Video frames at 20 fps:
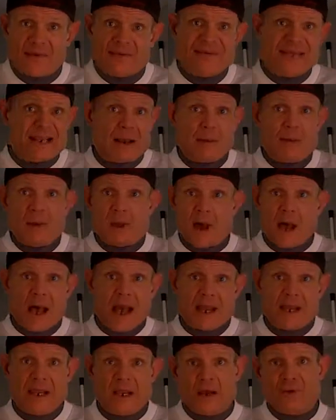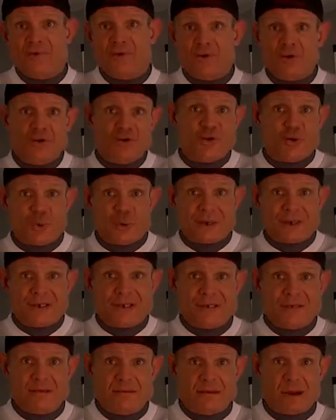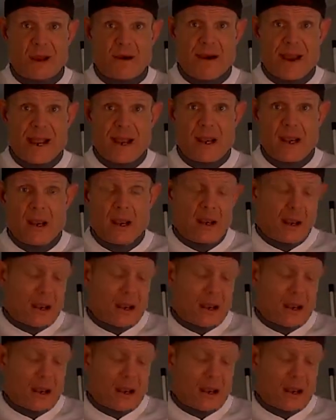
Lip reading: of some kind of your choice, all right?